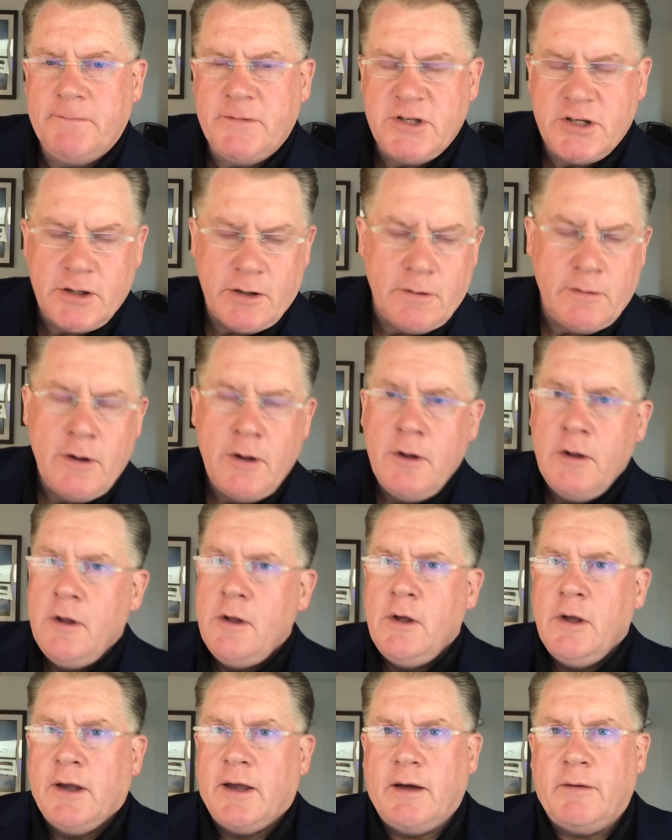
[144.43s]
So,
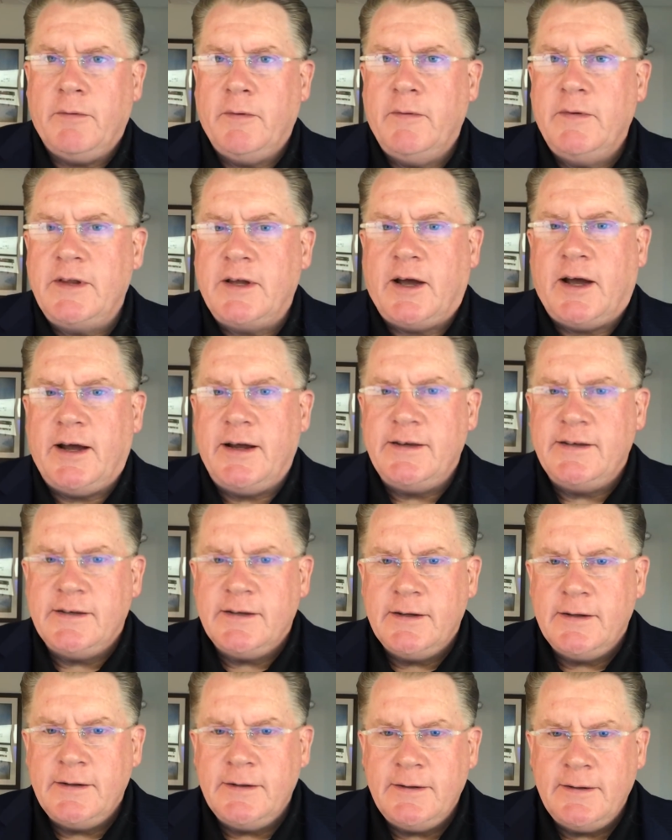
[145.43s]
we went to
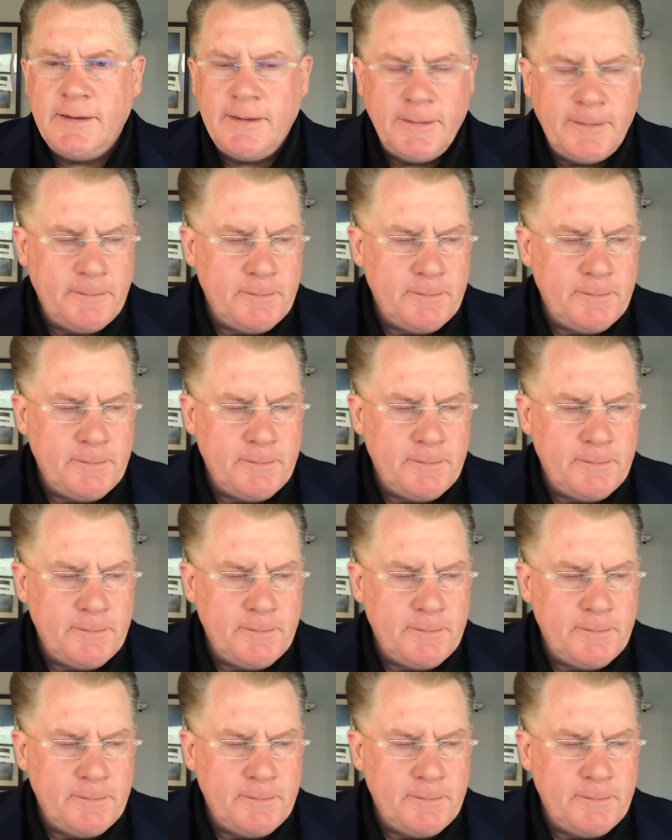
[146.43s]
Iceland.